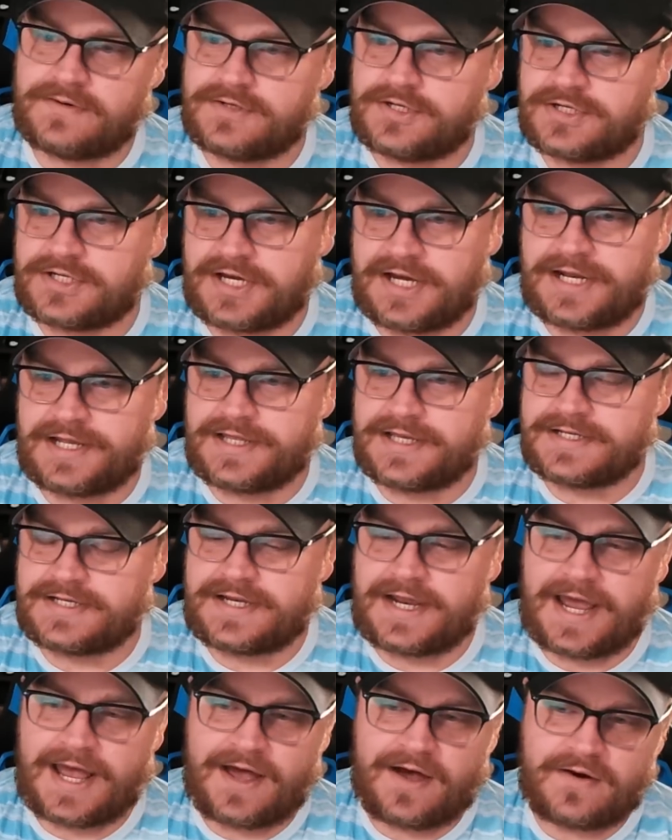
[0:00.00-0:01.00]
Just getting this
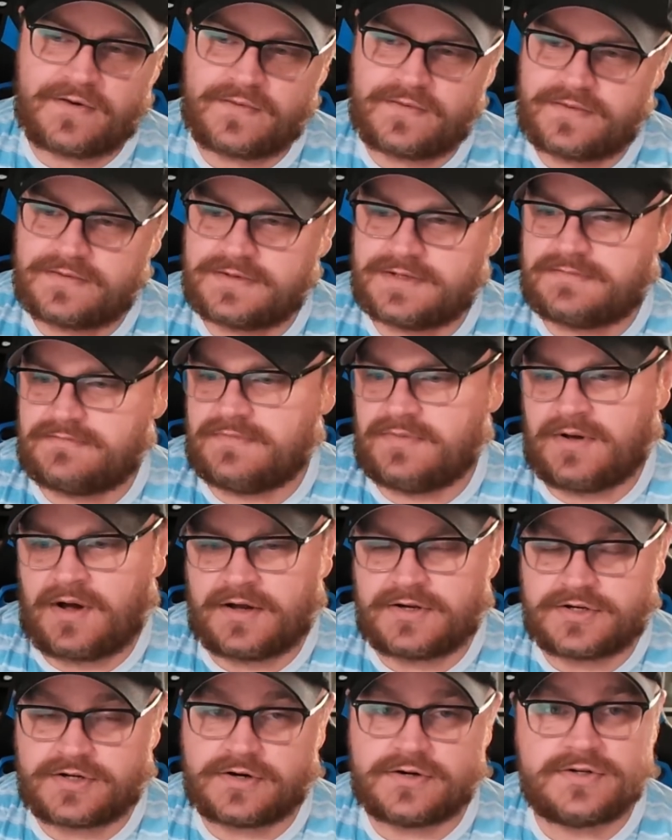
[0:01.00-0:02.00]
down
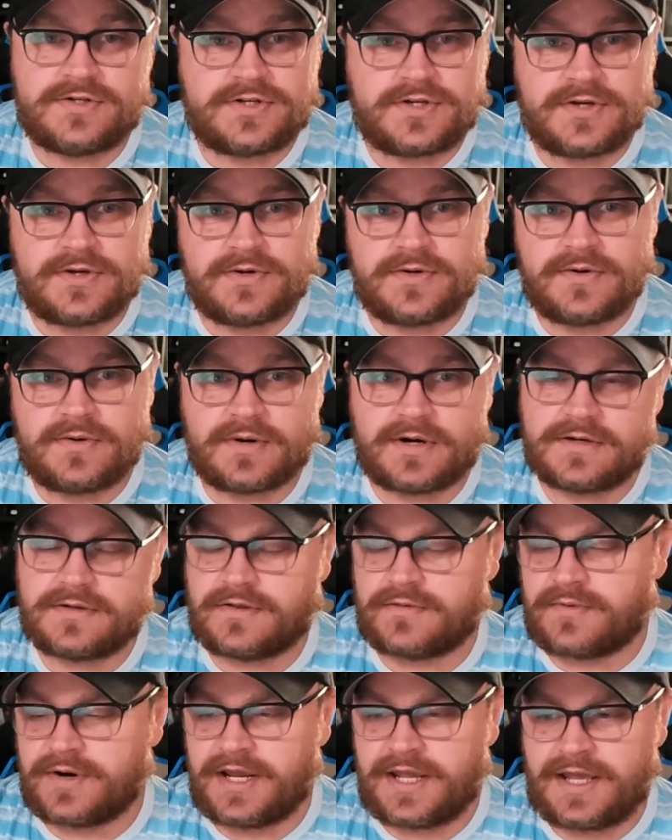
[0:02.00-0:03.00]
on turn 2 or
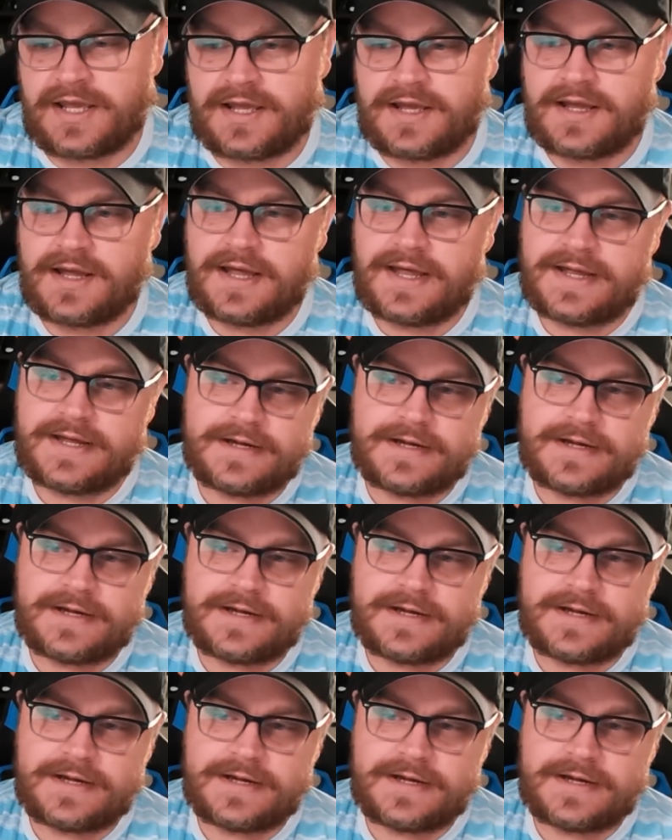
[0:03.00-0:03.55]
3